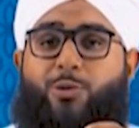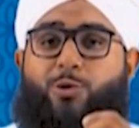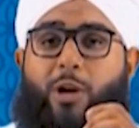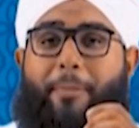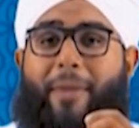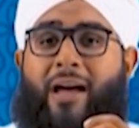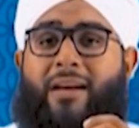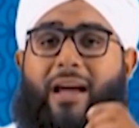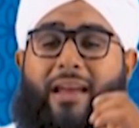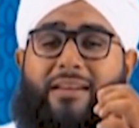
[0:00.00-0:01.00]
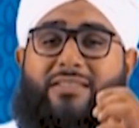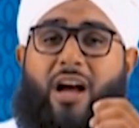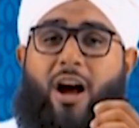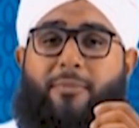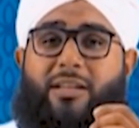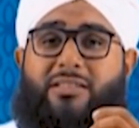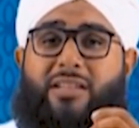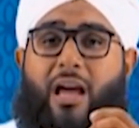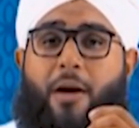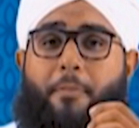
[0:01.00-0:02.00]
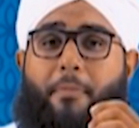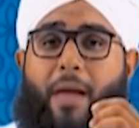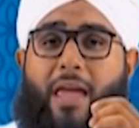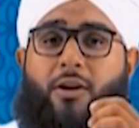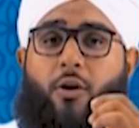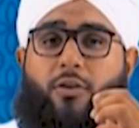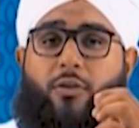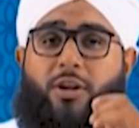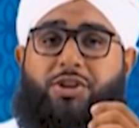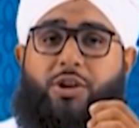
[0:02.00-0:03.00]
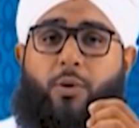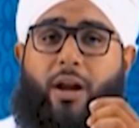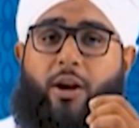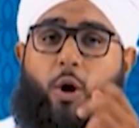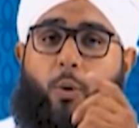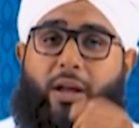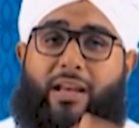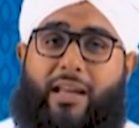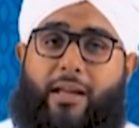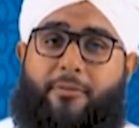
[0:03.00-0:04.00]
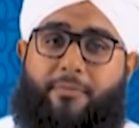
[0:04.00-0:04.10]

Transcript: Sulayman and his armies may not crush you unknowingly.